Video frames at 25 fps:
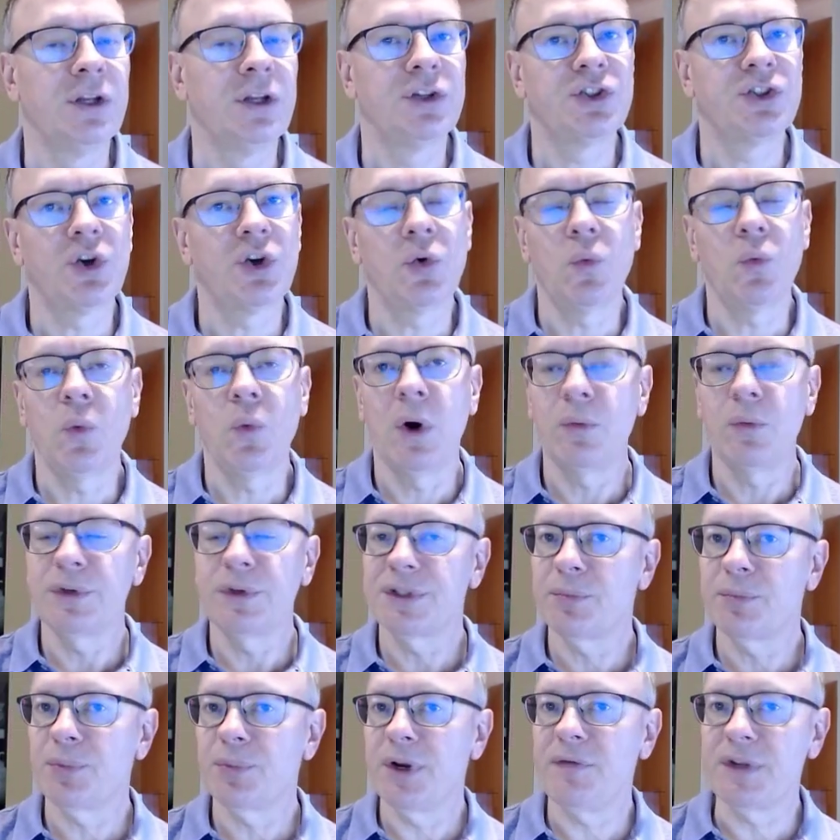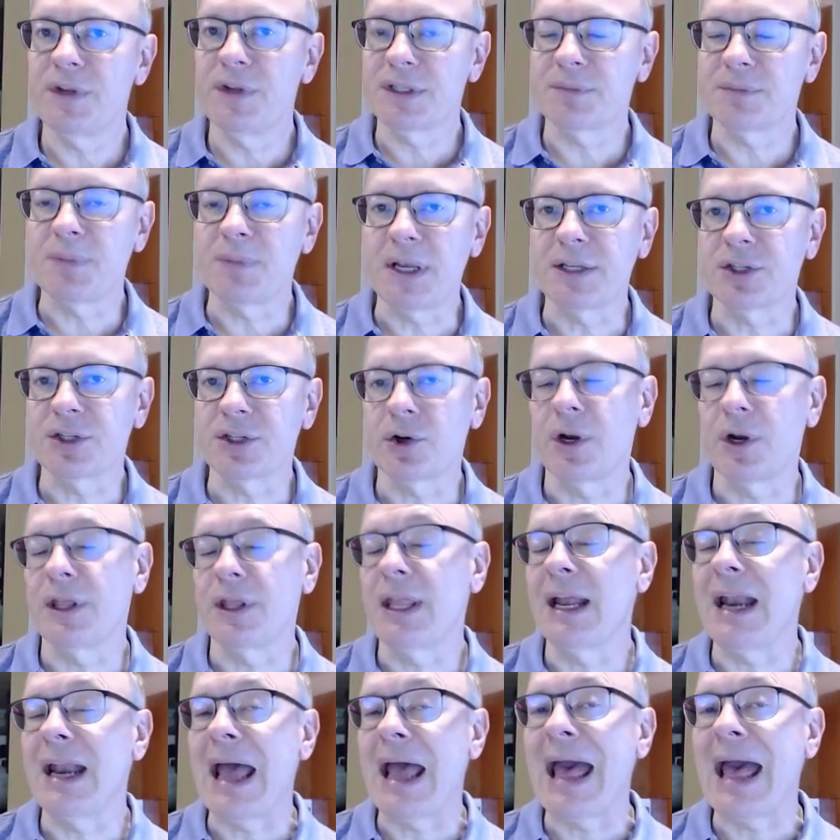So what was the previous spacer,
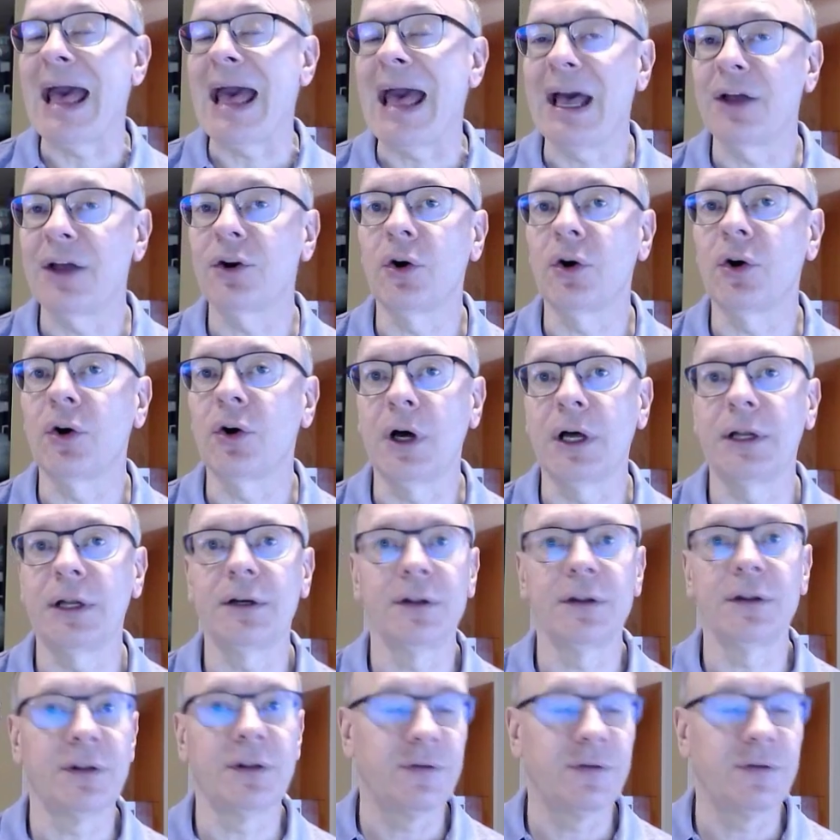and then add on